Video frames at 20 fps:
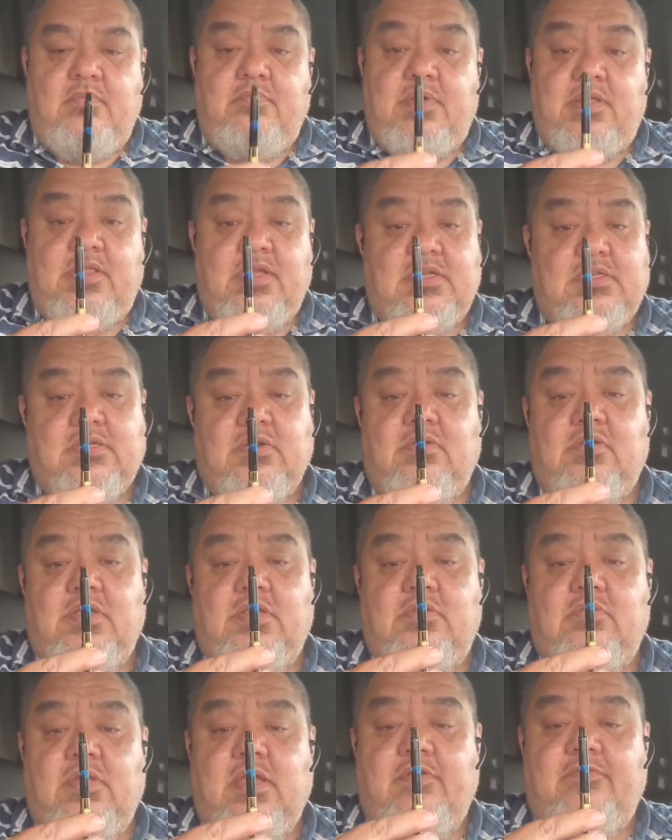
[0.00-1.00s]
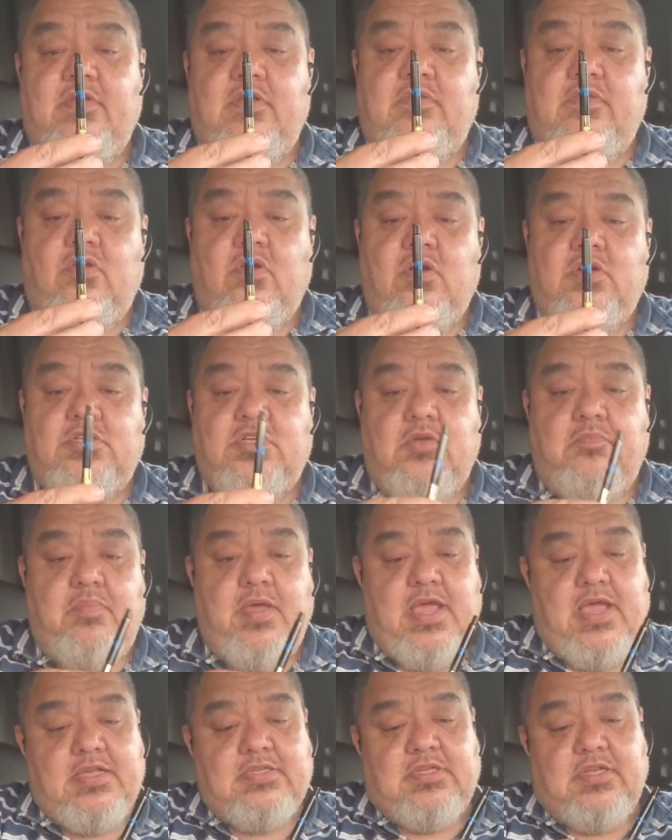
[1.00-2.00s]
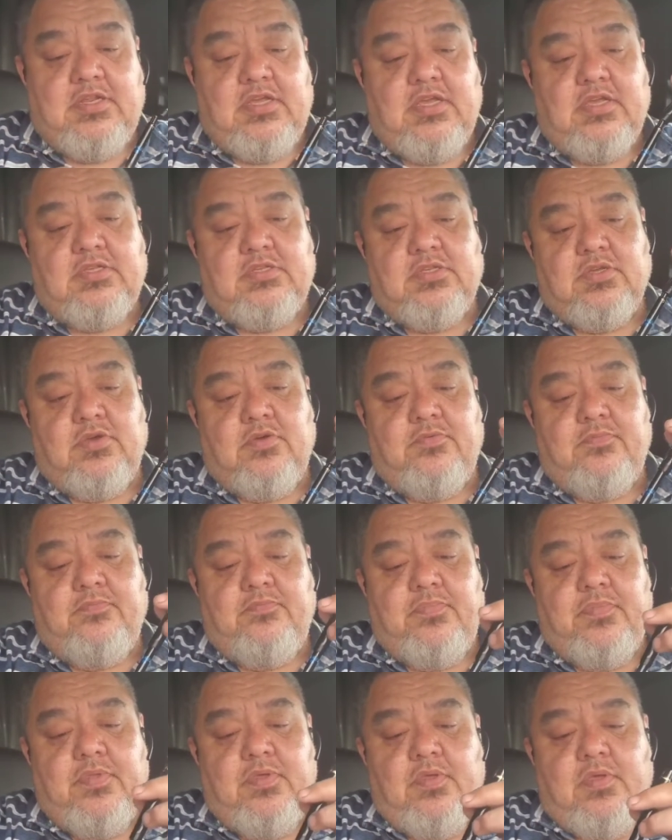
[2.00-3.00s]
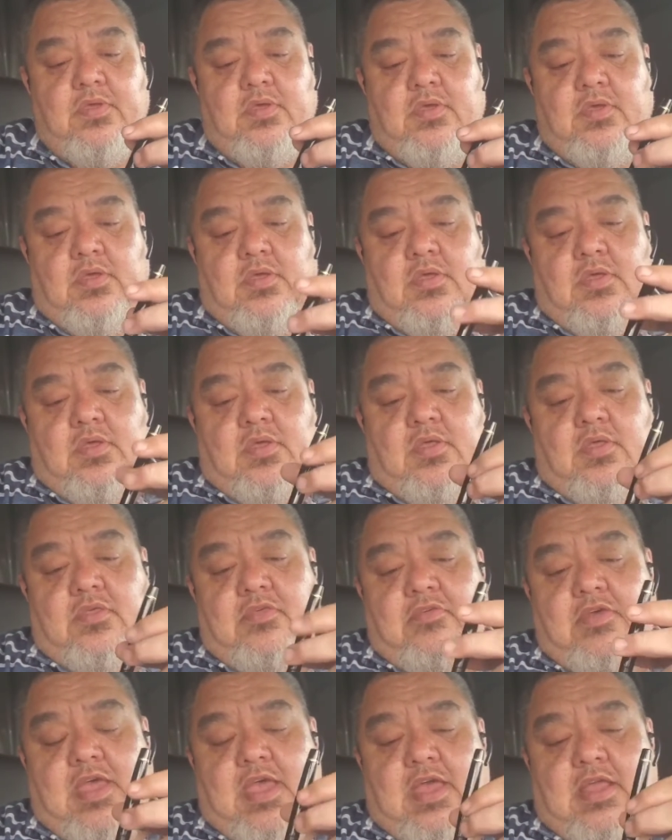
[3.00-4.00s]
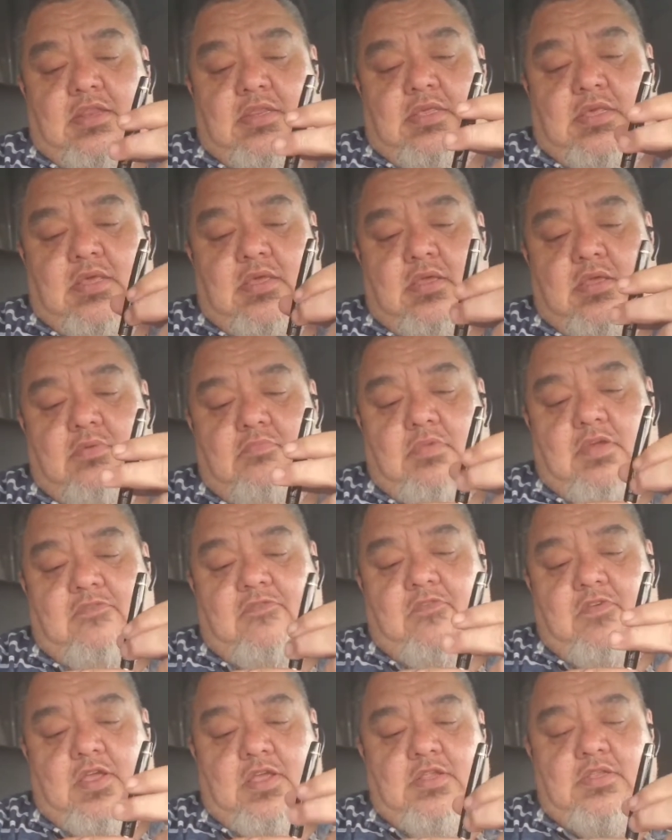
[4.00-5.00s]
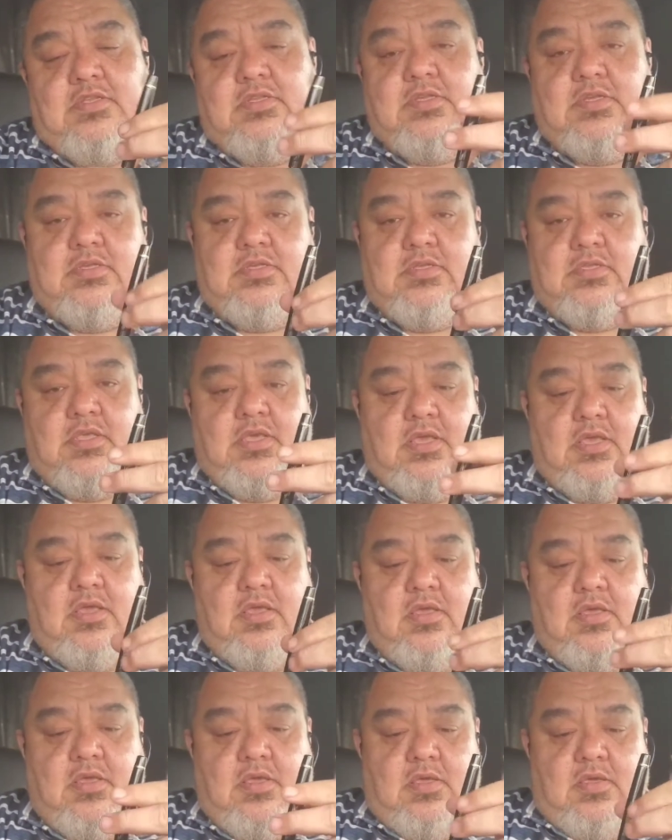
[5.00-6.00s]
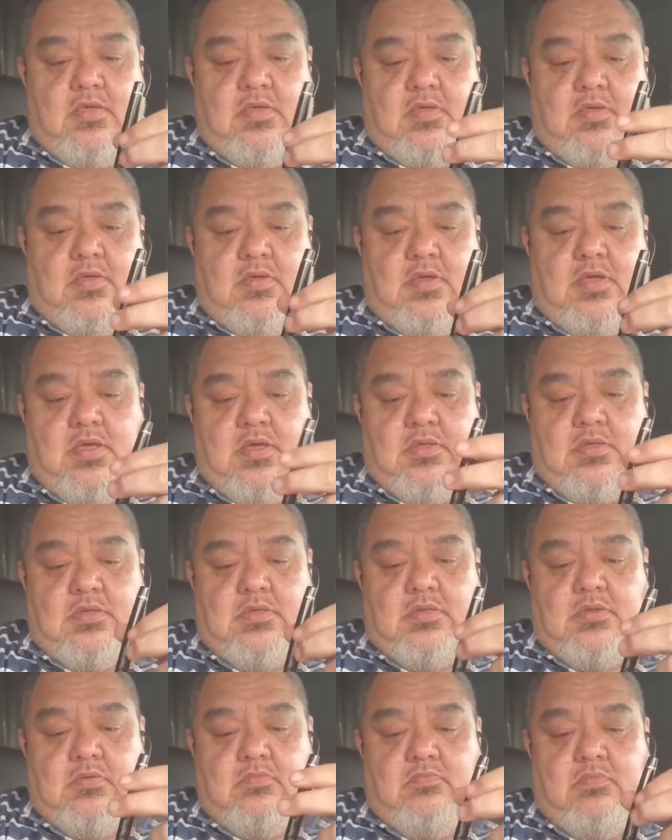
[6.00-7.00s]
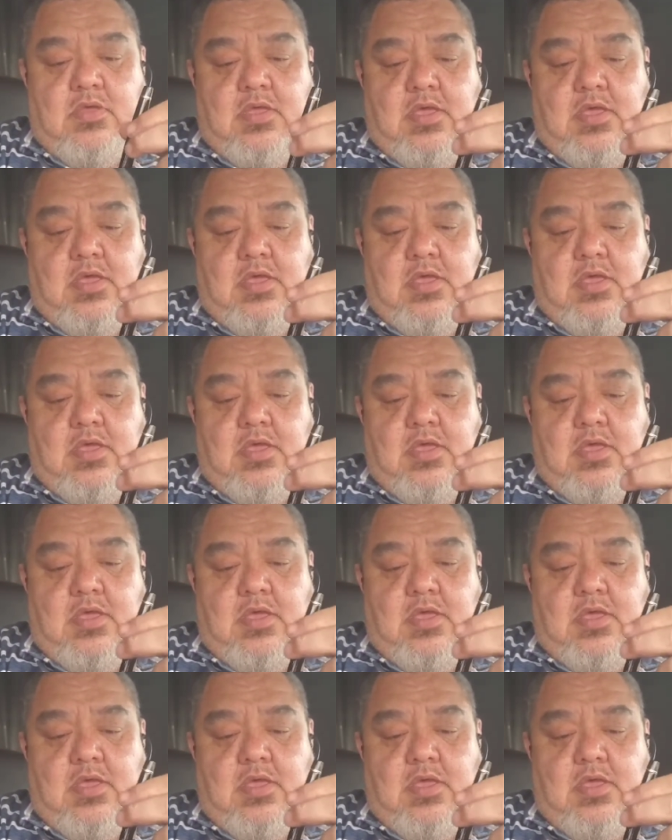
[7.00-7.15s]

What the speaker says: But they certainly do have a large capacity. So that, my friends, is the custom